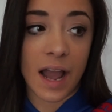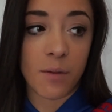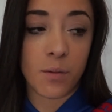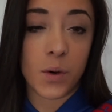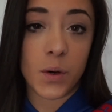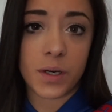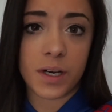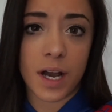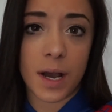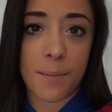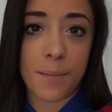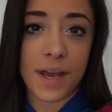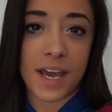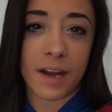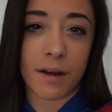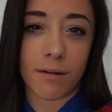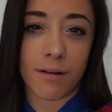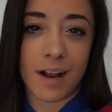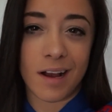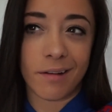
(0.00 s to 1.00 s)
I woke up
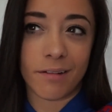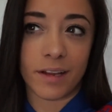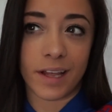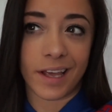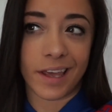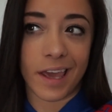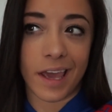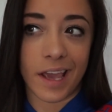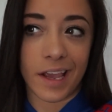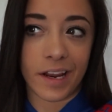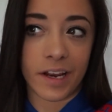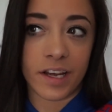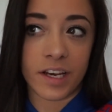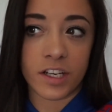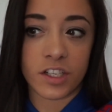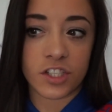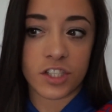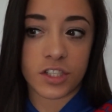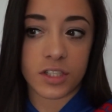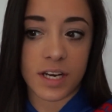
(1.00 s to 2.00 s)
at around like
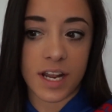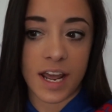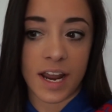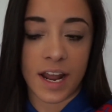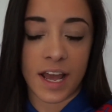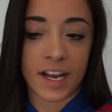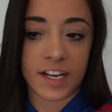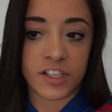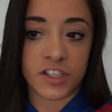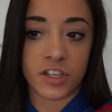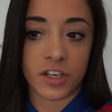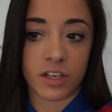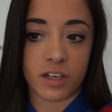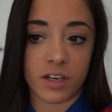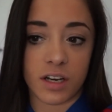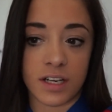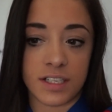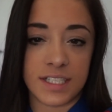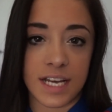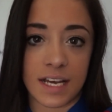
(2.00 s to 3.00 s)
eight-ish, and I
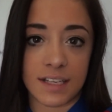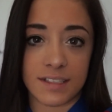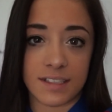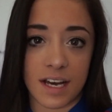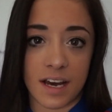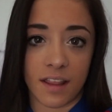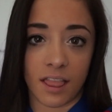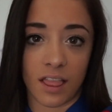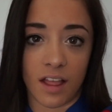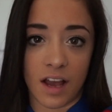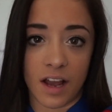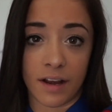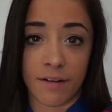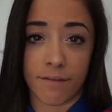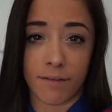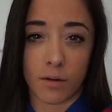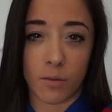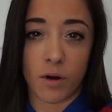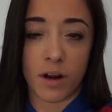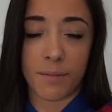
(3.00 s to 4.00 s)
took a test
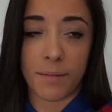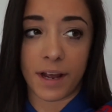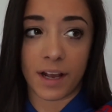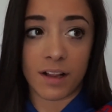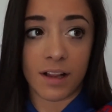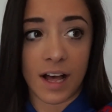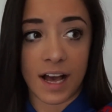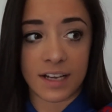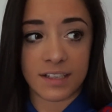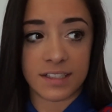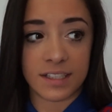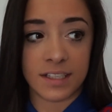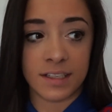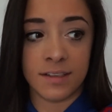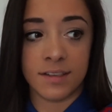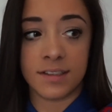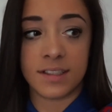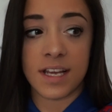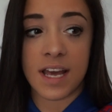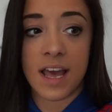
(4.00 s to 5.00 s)
online for one of my
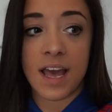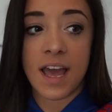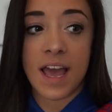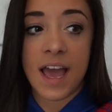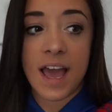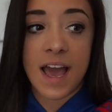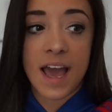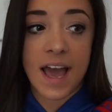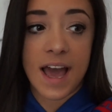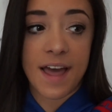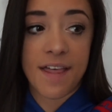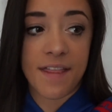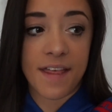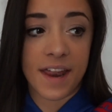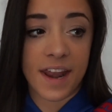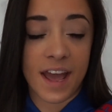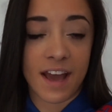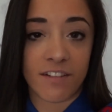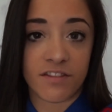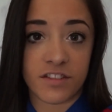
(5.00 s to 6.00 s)
classes. And
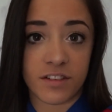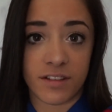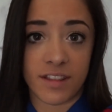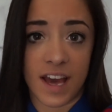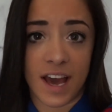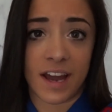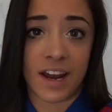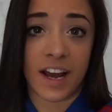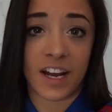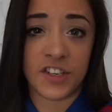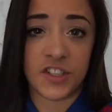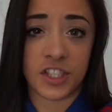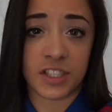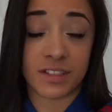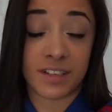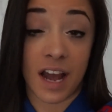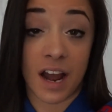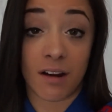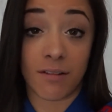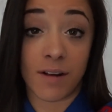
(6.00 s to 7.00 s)
then after that, I
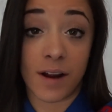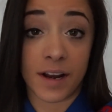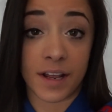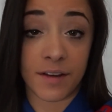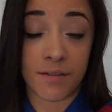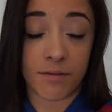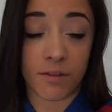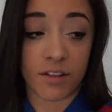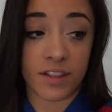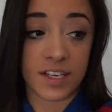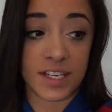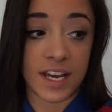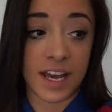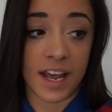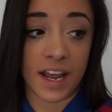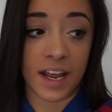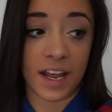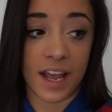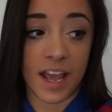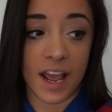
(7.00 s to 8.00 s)
just got ready for the
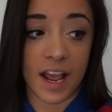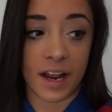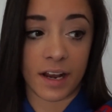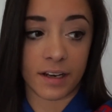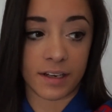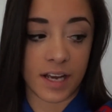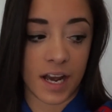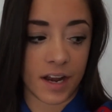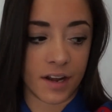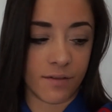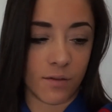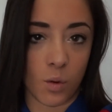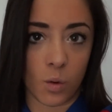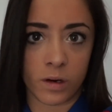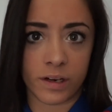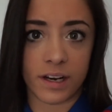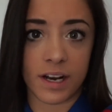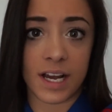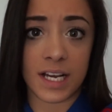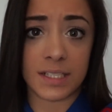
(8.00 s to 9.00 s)
day and kind of
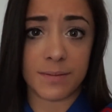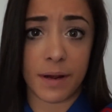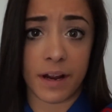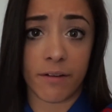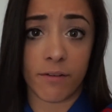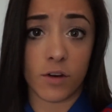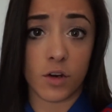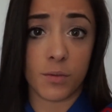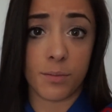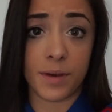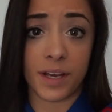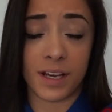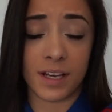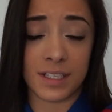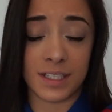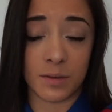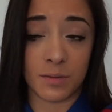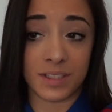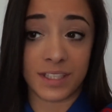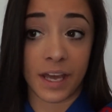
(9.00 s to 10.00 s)
organized my room
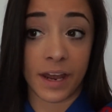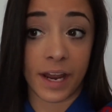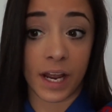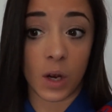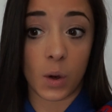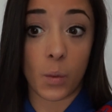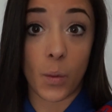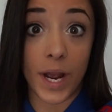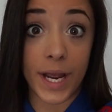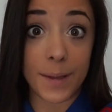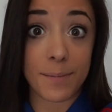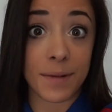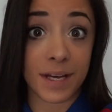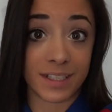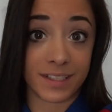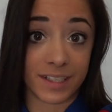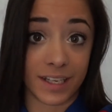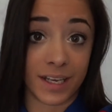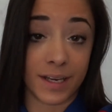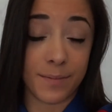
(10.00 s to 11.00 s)
because it was getting quite
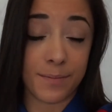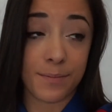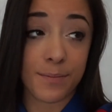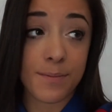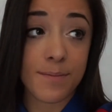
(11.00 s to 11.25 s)
messy.